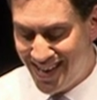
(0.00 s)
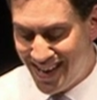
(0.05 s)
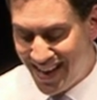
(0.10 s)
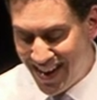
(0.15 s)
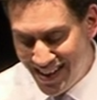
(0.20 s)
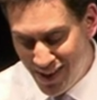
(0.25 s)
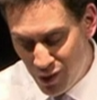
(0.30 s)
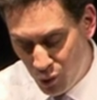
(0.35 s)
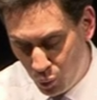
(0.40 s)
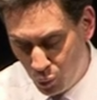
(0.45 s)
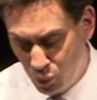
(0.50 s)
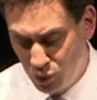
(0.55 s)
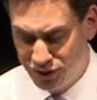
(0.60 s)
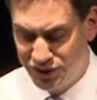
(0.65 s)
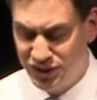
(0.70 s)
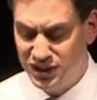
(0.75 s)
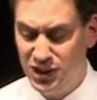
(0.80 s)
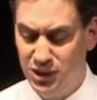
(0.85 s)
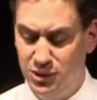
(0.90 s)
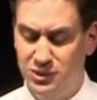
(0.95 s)
And it
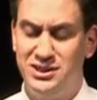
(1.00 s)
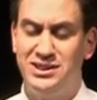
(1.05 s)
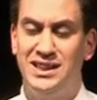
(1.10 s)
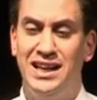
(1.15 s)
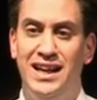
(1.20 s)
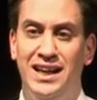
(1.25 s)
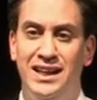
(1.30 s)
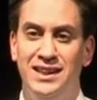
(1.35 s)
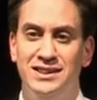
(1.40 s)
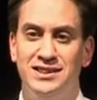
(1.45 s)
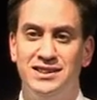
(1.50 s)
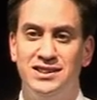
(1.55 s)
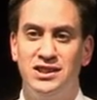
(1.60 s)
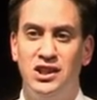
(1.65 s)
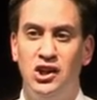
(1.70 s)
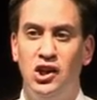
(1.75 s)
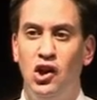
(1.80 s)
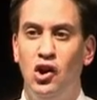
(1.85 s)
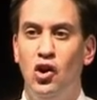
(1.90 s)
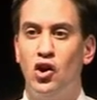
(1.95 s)
also says,
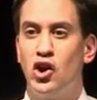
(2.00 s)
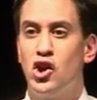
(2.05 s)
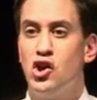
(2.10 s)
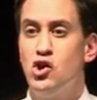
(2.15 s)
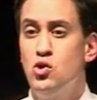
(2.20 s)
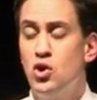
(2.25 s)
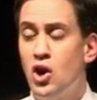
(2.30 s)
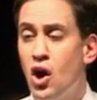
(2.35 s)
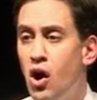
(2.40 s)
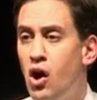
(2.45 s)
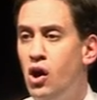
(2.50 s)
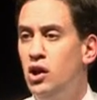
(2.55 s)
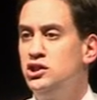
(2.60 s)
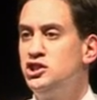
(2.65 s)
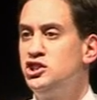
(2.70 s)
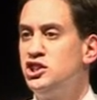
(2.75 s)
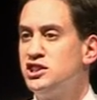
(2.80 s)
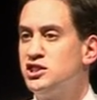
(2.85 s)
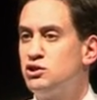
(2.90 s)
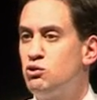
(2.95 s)
look, you can't
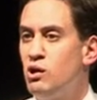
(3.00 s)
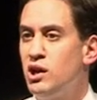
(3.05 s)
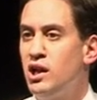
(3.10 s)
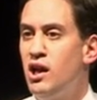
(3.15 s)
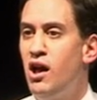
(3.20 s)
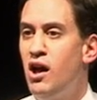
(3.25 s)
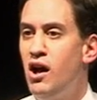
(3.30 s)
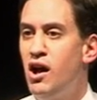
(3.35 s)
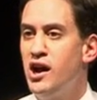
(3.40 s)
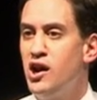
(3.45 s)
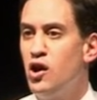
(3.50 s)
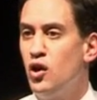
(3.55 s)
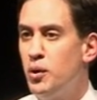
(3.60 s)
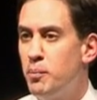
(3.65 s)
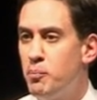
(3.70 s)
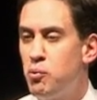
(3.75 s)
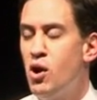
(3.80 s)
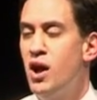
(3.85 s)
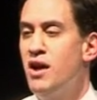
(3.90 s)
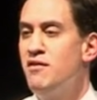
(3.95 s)
just rely on the
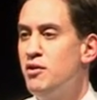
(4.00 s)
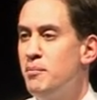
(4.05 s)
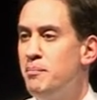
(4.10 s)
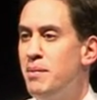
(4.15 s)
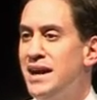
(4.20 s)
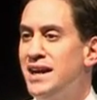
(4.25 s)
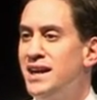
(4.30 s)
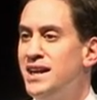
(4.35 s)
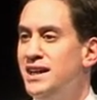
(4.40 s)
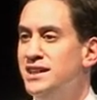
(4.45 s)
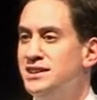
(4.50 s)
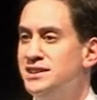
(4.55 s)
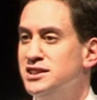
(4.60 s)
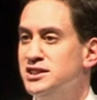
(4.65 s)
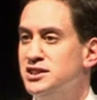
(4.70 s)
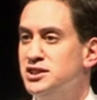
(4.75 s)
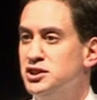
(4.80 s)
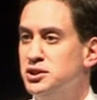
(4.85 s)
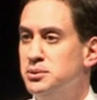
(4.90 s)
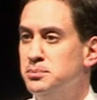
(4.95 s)
private banking
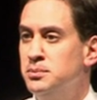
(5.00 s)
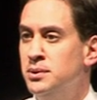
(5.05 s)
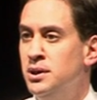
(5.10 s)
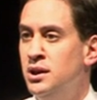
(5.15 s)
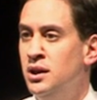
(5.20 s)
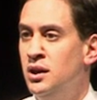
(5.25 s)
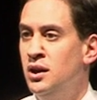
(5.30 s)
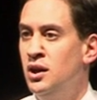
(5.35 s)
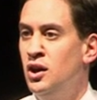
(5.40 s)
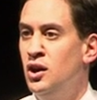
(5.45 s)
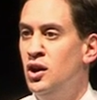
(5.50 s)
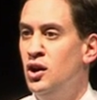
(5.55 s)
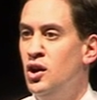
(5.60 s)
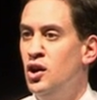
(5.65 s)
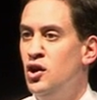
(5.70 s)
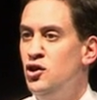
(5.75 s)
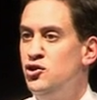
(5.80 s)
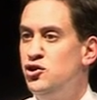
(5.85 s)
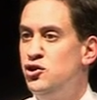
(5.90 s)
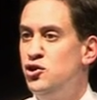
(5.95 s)
system
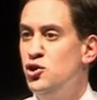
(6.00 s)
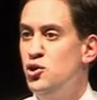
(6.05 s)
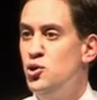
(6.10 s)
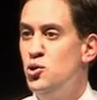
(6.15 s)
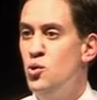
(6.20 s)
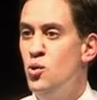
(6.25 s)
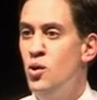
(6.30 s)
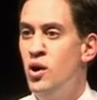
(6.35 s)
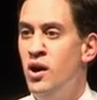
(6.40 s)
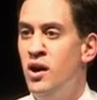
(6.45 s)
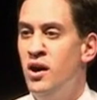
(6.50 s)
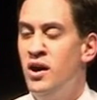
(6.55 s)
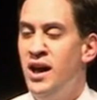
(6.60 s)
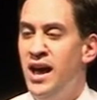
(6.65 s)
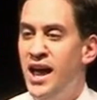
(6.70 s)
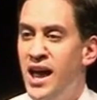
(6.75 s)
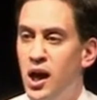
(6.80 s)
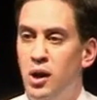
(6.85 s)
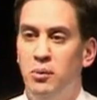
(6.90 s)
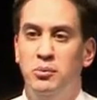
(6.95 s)
to
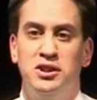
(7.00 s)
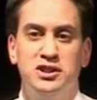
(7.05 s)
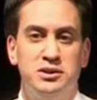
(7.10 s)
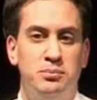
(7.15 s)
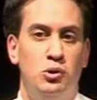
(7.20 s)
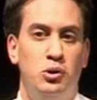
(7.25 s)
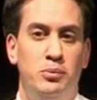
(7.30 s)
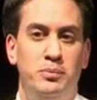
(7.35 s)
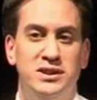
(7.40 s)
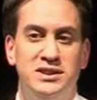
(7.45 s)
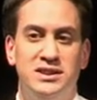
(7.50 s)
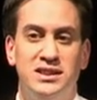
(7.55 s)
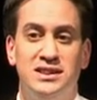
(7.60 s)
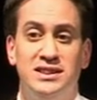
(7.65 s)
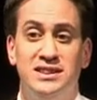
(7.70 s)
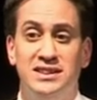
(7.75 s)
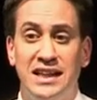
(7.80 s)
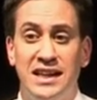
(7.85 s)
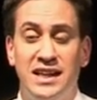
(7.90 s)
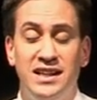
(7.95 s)
help the small
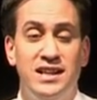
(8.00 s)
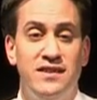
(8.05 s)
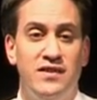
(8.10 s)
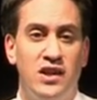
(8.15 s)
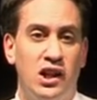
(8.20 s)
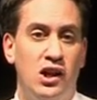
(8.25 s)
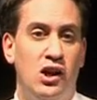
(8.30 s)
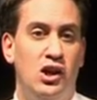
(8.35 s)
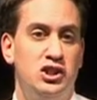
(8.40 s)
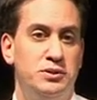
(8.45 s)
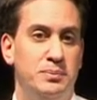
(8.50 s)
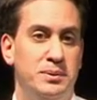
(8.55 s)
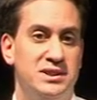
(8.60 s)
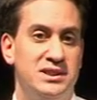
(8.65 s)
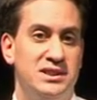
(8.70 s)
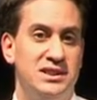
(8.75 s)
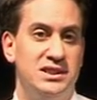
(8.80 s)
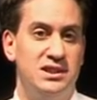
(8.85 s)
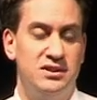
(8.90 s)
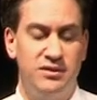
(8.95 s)
businesses and indeed the large
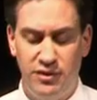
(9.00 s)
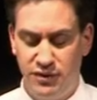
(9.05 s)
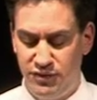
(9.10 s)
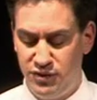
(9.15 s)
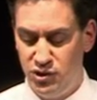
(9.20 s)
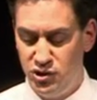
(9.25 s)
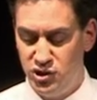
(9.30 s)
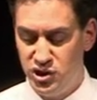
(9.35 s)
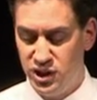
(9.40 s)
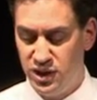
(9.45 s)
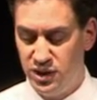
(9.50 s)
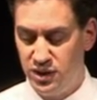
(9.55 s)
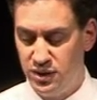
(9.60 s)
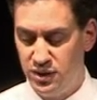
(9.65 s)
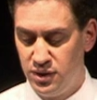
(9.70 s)
businesses of the future.